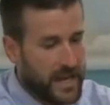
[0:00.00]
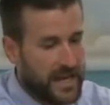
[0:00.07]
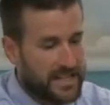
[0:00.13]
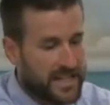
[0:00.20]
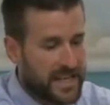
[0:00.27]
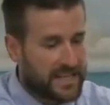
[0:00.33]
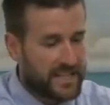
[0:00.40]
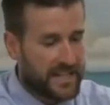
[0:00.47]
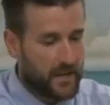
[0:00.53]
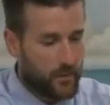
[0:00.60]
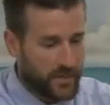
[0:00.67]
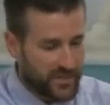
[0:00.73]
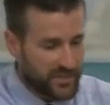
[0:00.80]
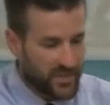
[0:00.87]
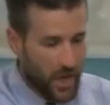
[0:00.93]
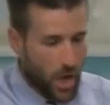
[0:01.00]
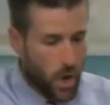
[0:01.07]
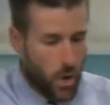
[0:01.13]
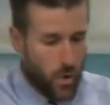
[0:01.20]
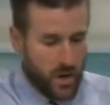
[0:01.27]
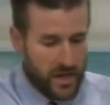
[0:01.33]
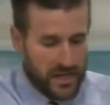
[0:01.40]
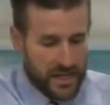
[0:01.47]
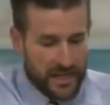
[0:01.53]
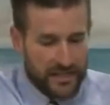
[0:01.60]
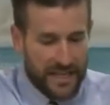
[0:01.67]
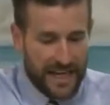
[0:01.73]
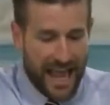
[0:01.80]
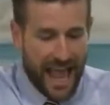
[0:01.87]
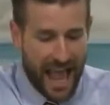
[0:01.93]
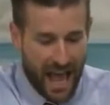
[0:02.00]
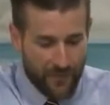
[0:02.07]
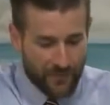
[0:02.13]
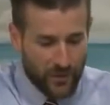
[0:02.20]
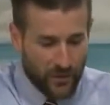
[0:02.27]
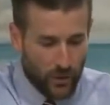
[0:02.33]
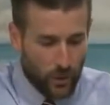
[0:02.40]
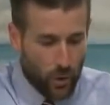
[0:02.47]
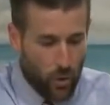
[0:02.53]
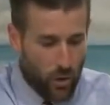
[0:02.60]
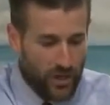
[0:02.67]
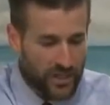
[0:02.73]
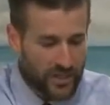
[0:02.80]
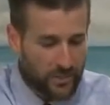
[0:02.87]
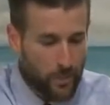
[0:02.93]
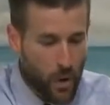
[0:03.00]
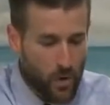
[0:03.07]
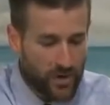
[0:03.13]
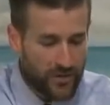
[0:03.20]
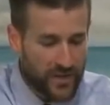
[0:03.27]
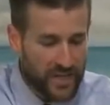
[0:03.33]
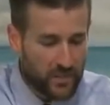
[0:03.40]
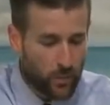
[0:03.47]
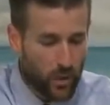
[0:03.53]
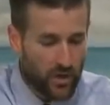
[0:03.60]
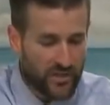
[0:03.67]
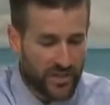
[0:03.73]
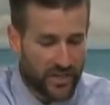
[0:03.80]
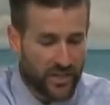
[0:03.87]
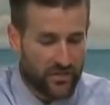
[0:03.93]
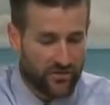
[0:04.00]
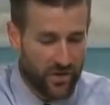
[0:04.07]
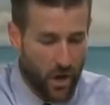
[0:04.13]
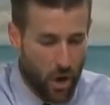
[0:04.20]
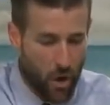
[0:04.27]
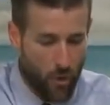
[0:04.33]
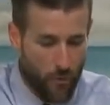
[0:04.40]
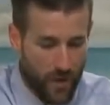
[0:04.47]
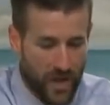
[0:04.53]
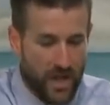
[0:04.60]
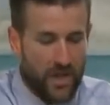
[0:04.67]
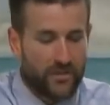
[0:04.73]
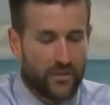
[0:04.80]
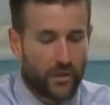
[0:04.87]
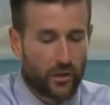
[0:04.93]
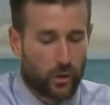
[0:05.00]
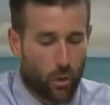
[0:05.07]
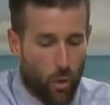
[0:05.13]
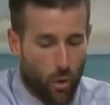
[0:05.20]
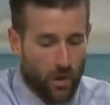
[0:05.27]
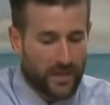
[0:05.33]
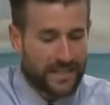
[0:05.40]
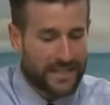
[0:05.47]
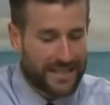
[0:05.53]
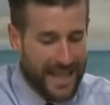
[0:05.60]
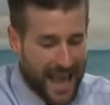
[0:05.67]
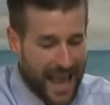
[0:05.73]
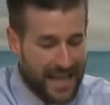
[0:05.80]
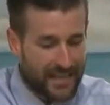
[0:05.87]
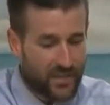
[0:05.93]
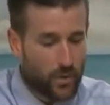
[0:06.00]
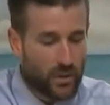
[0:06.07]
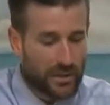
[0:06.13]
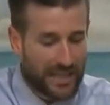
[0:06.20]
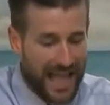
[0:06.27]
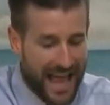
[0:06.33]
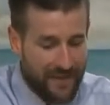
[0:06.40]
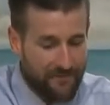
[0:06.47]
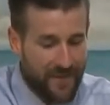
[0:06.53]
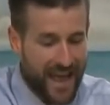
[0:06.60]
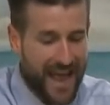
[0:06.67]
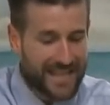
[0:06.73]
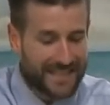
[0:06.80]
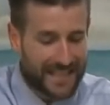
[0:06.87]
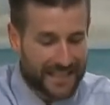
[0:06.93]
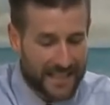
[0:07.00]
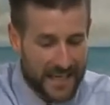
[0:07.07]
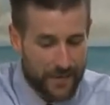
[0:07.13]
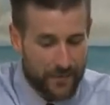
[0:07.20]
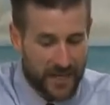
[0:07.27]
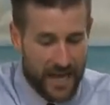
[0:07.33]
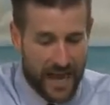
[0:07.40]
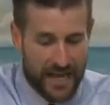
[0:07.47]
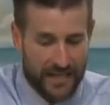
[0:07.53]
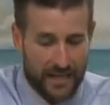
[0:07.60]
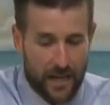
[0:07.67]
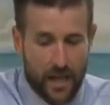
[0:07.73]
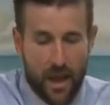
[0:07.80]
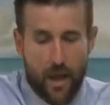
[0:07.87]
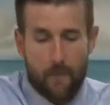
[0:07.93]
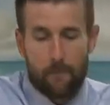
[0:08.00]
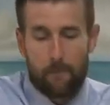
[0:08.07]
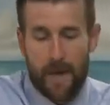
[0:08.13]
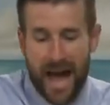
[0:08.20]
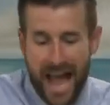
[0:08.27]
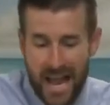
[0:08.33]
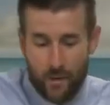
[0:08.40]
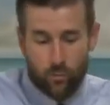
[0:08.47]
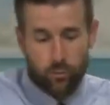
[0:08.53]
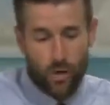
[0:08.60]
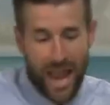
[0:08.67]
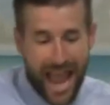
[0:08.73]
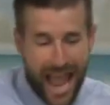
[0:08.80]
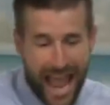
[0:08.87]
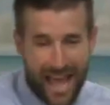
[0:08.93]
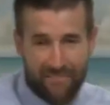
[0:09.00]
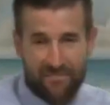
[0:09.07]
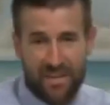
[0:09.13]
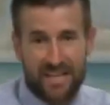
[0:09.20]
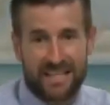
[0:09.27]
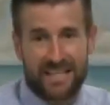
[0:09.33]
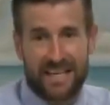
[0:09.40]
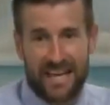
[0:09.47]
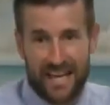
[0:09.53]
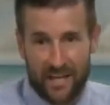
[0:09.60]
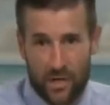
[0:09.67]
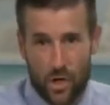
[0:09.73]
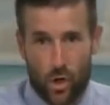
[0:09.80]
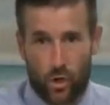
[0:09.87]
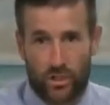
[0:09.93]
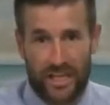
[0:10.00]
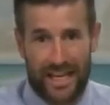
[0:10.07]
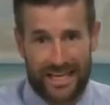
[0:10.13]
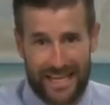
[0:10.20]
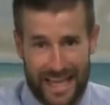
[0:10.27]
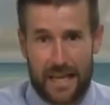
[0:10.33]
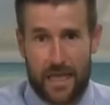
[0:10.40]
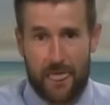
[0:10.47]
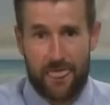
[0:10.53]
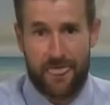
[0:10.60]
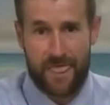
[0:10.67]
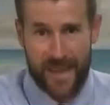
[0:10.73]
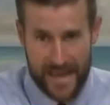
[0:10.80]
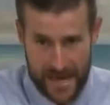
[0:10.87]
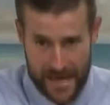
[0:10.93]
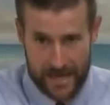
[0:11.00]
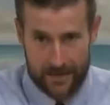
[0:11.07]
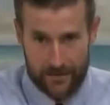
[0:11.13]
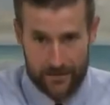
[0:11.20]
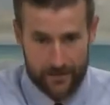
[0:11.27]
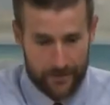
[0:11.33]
It says, and it was so that after the Lord had spoken these words unto Job, the Lord said to Eliphaz the Temanite, my wrath is kindled against thee